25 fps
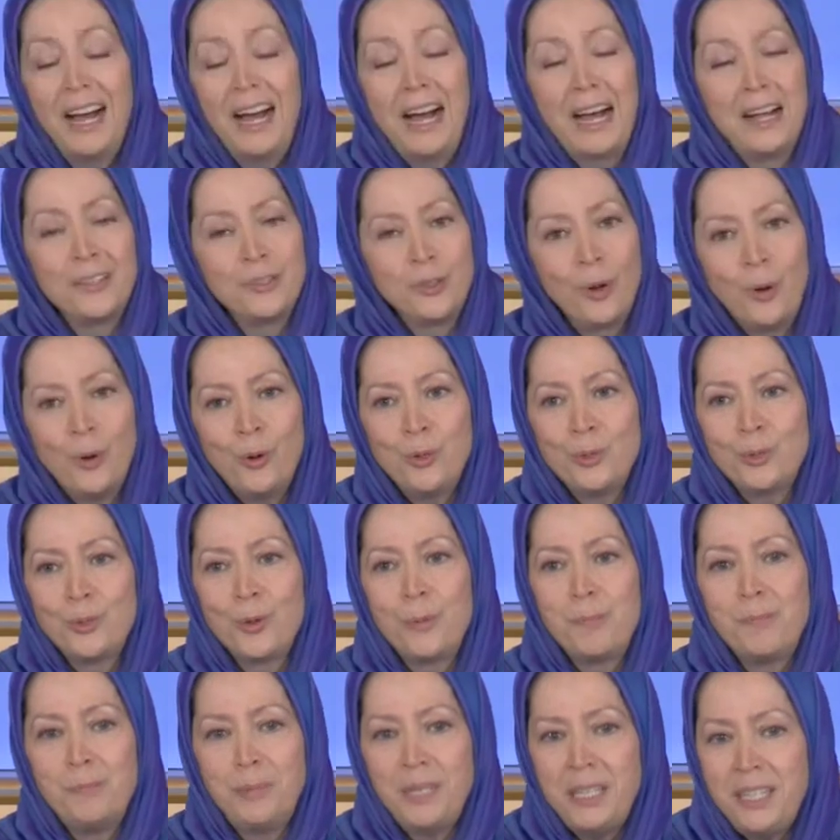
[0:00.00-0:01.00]
and
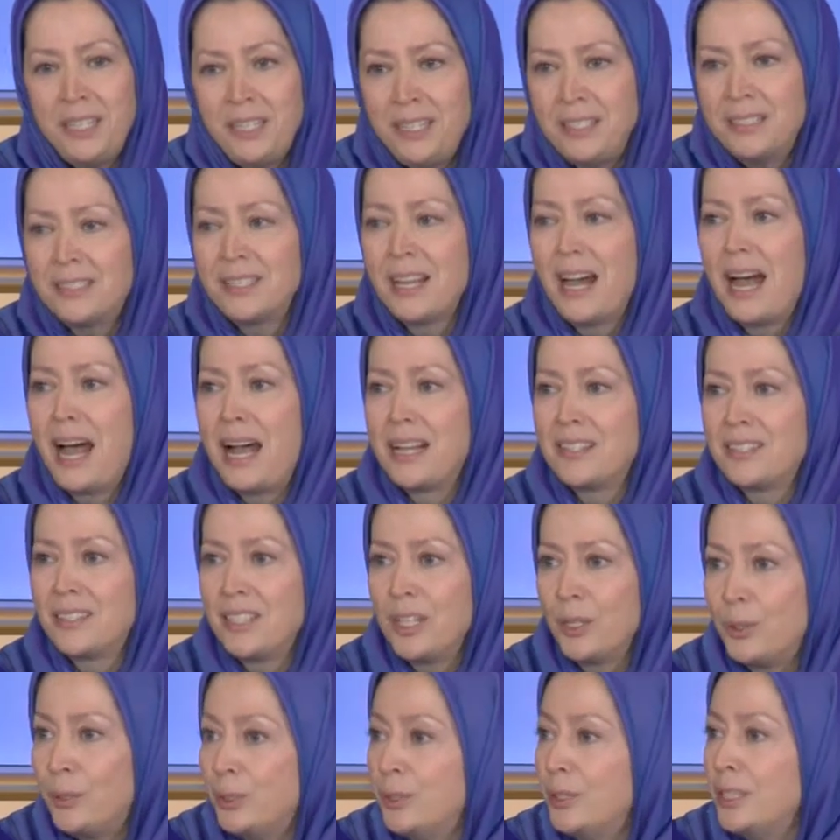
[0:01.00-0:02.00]
also peace and
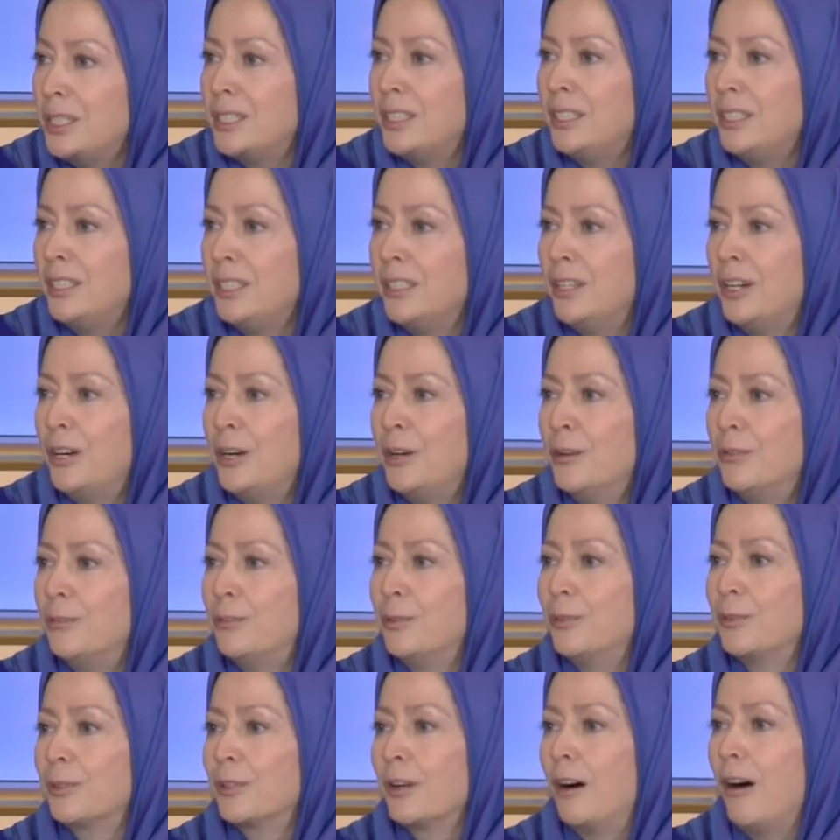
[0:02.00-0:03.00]
security
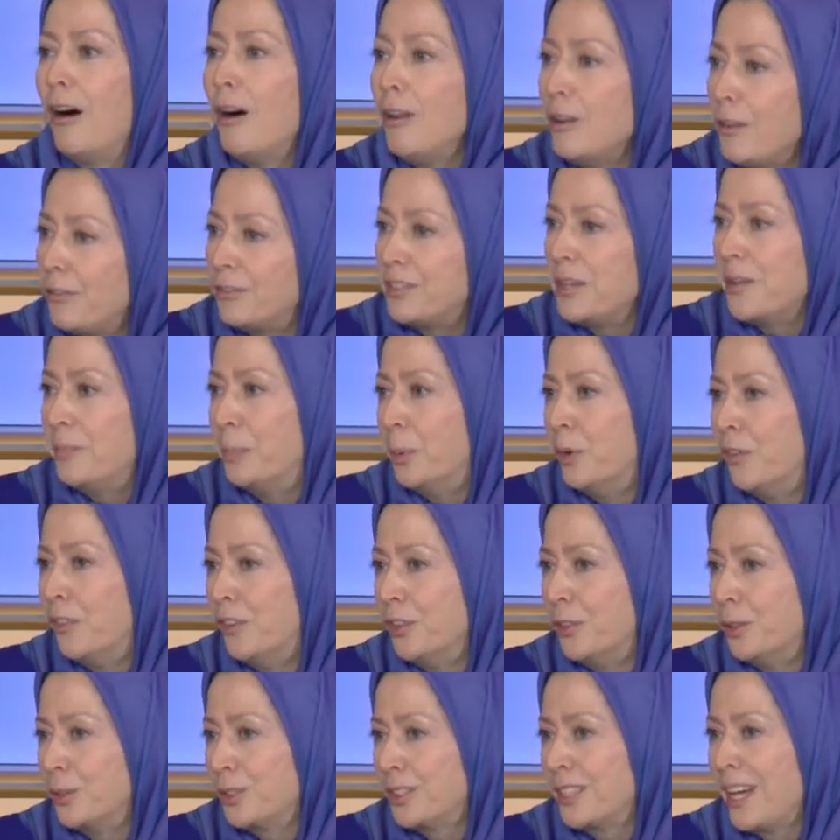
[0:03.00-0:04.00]
for all of the
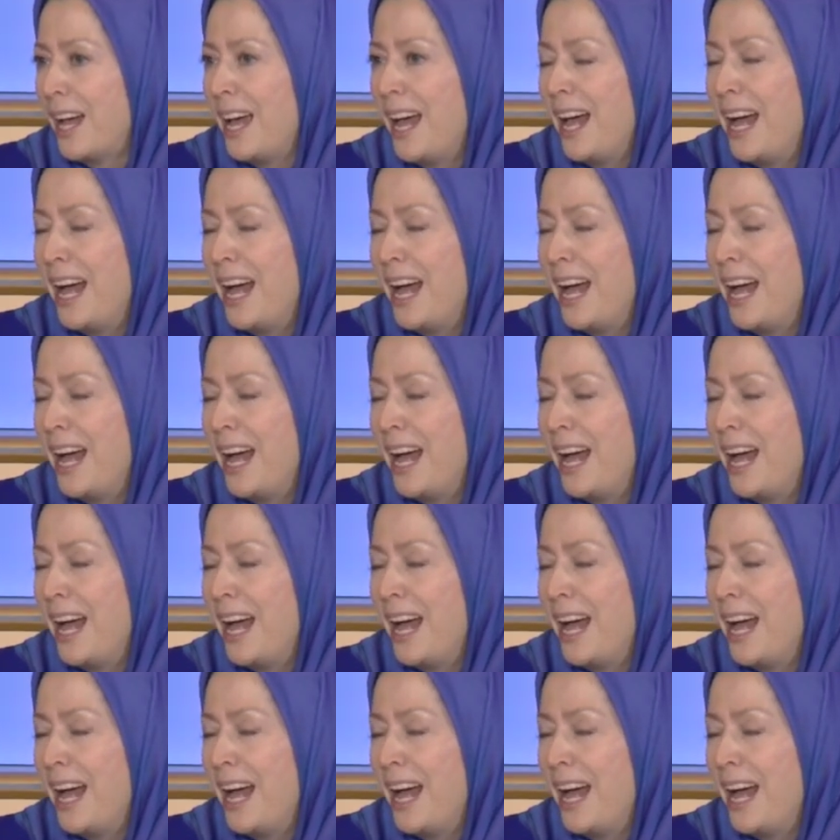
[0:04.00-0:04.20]
world.